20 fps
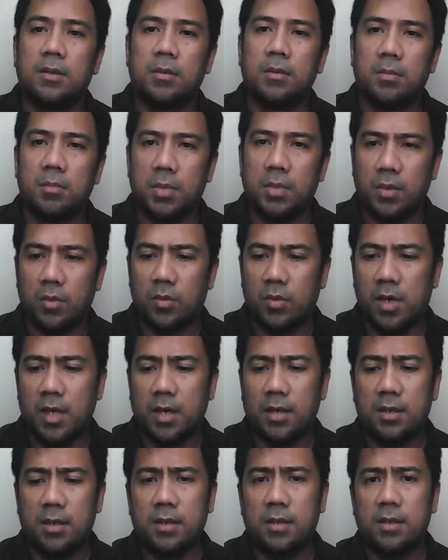But
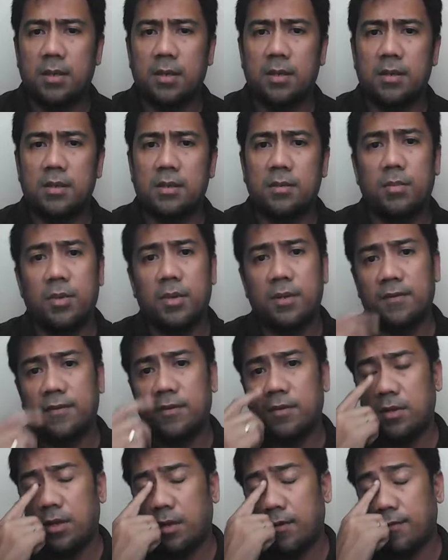white has a
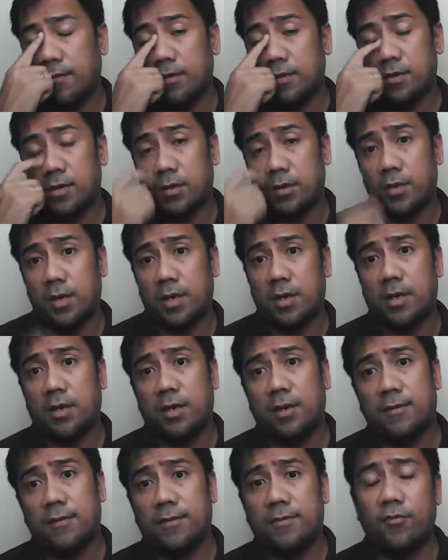beautiful defense here with knight
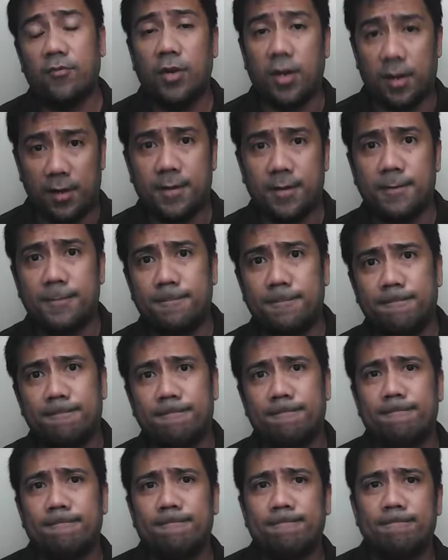e3.
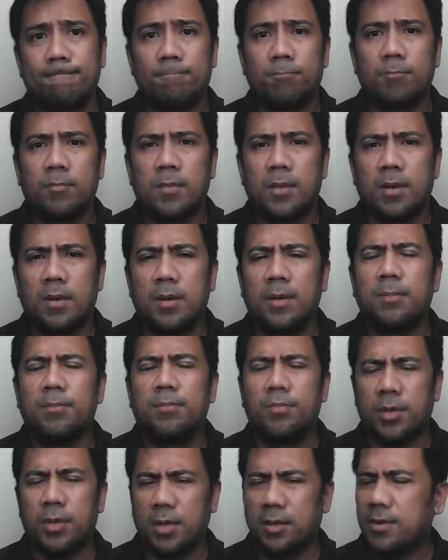
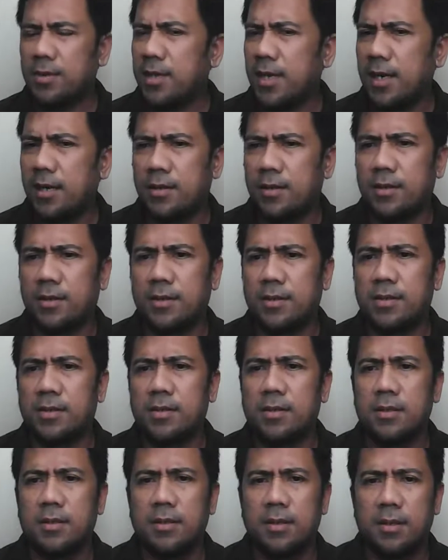Pretty good
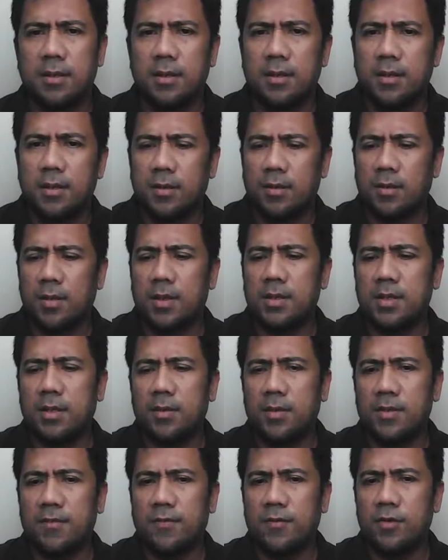tactics. Wesley
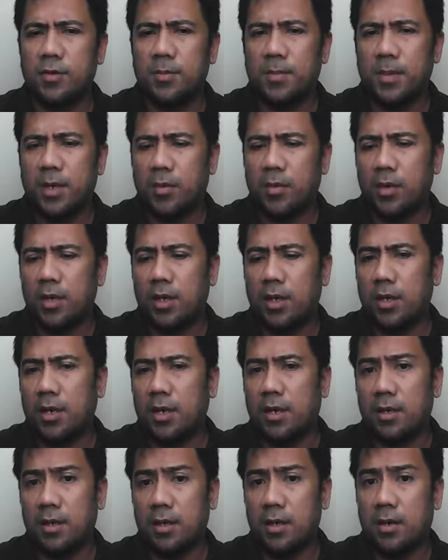was forced to play queen
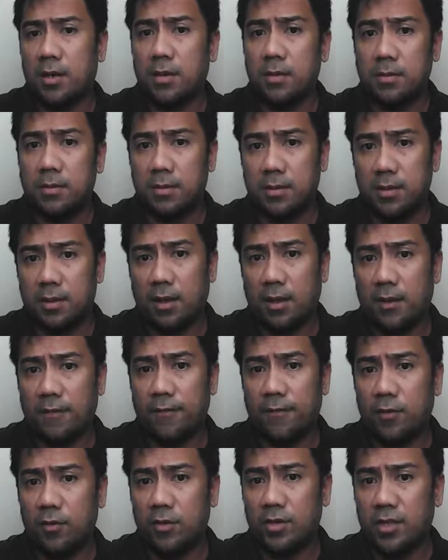e8. Now,
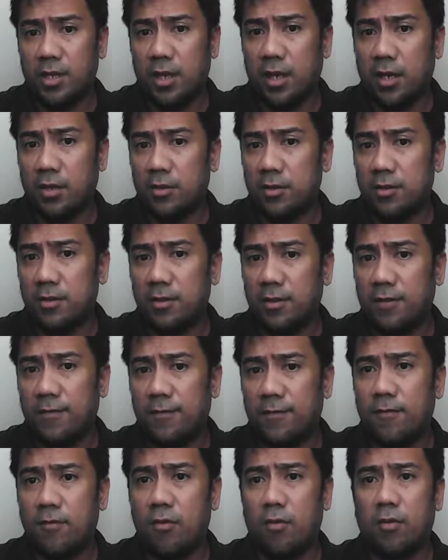if you take on
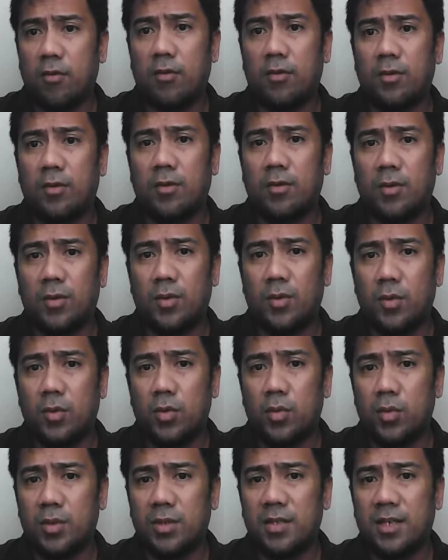d4,
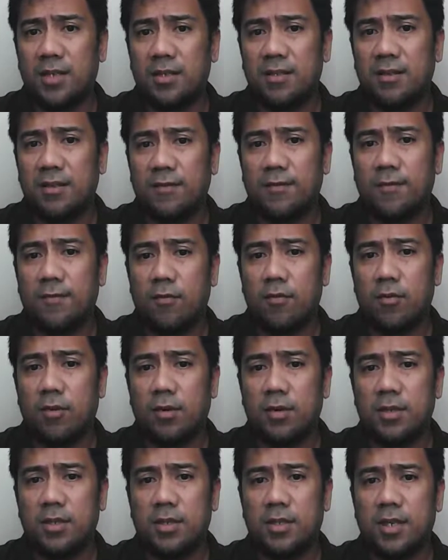rook takes
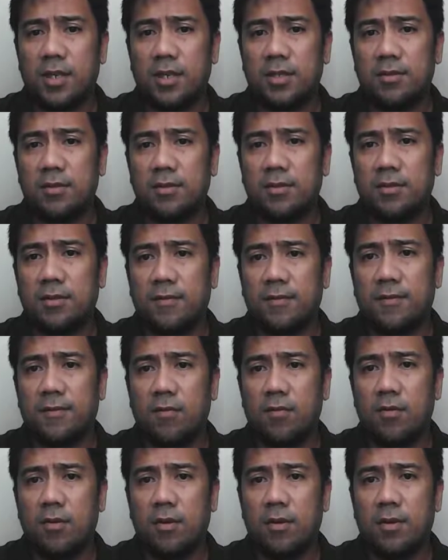d4, takes on
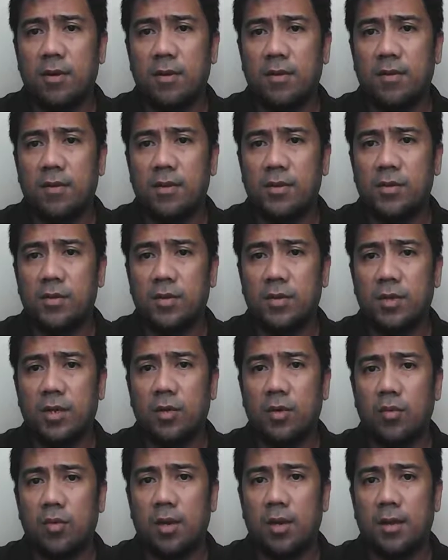d4, there's rook
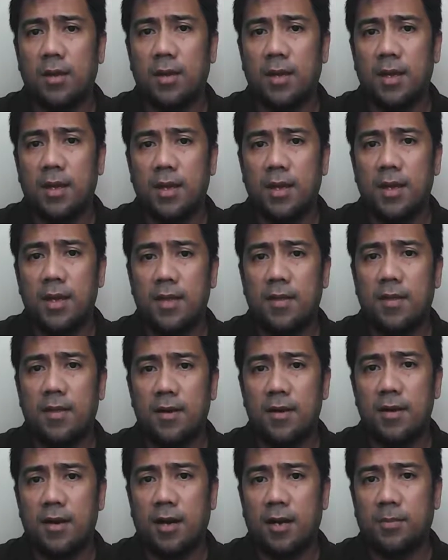d1. The
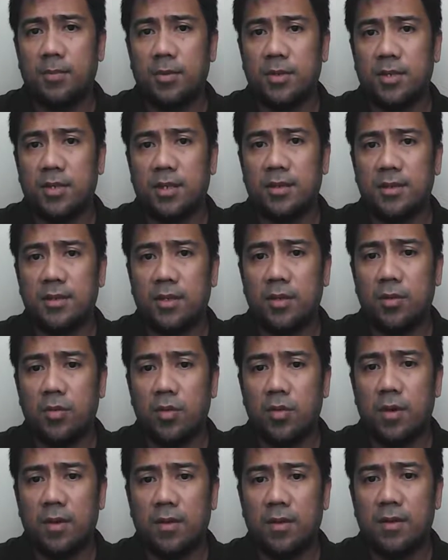knight protects
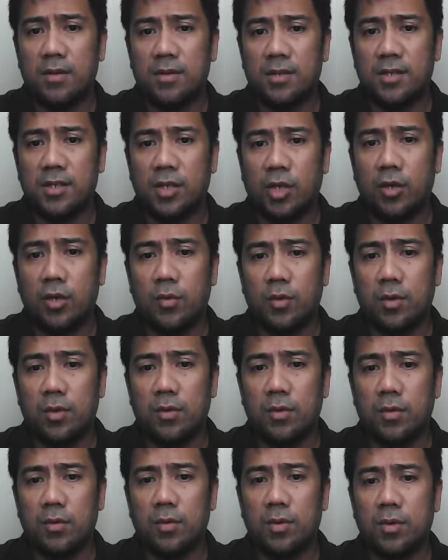d1, there's a skewer
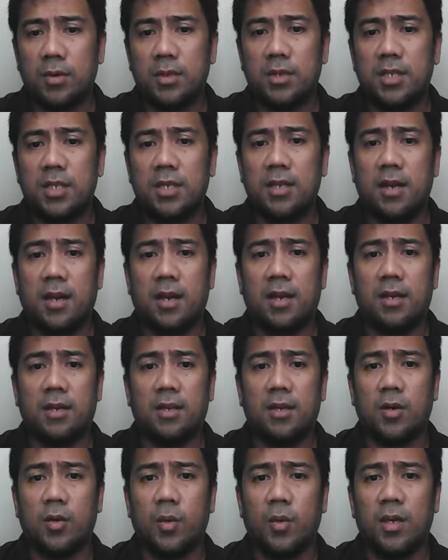on the rook on d8.
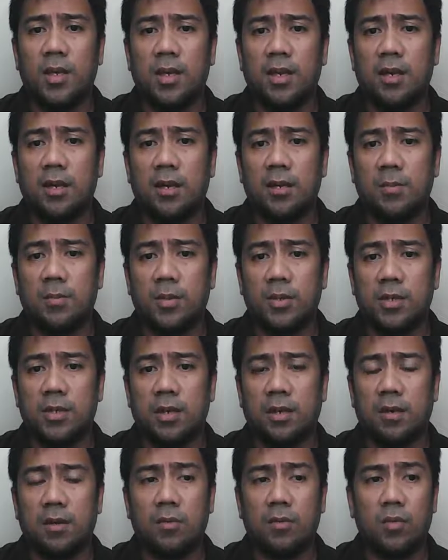The queen cannot
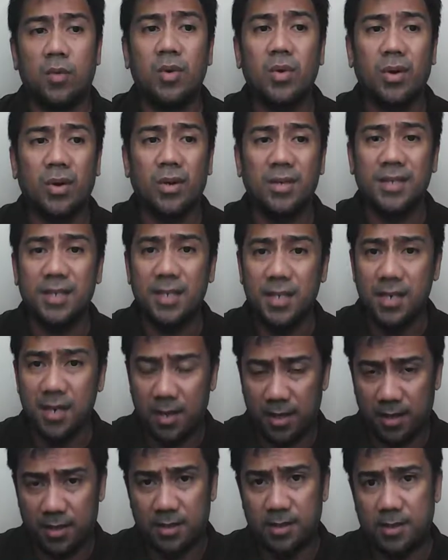protect the rook on
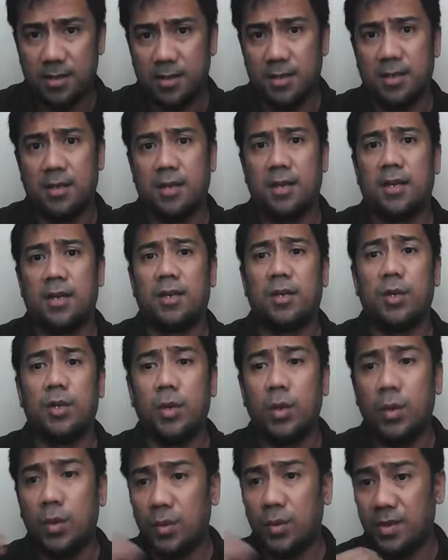d8.
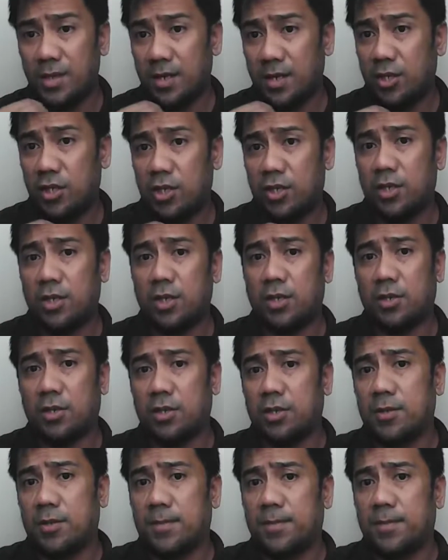You lose the exchange.